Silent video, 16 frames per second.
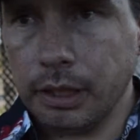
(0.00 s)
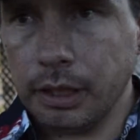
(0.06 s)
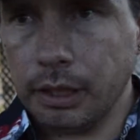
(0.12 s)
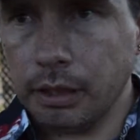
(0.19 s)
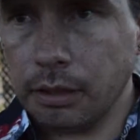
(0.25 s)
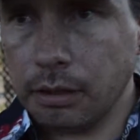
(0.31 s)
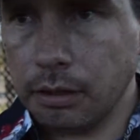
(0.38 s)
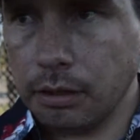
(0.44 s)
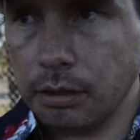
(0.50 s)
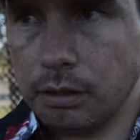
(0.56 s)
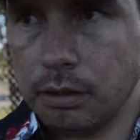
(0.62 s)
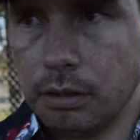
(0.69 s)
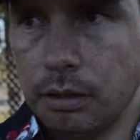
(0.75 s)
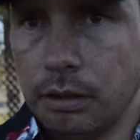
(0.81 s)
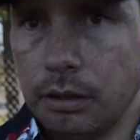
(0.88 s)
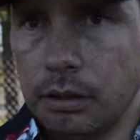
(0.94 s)
there.
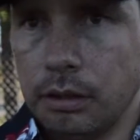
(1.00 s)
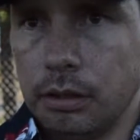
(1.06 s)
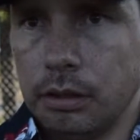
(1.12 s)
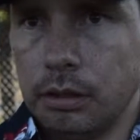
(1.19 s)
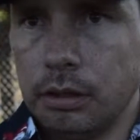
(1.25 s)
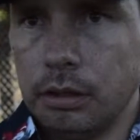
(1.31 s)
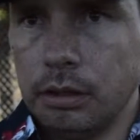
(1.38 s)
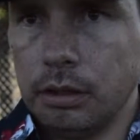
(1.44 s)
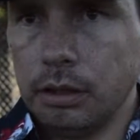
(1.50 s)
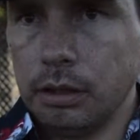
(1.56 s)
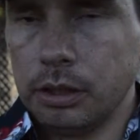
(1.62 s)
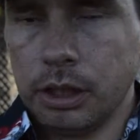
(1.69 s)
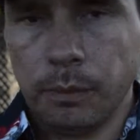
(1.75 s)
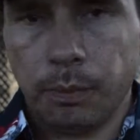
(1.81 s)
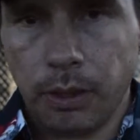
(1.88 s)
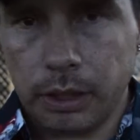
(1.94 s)

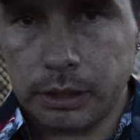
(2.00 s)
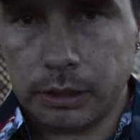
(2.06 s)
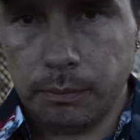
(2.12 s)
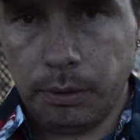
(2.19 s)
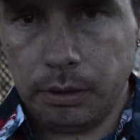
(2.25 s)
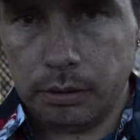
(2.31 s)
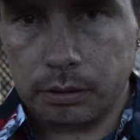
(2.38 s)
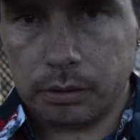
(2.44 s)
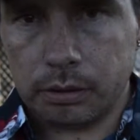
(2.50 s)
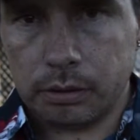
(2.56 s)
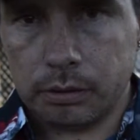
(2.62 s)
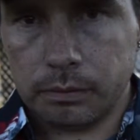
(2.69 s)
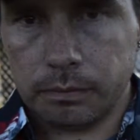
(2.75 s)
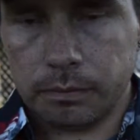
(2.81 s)
Depression pills.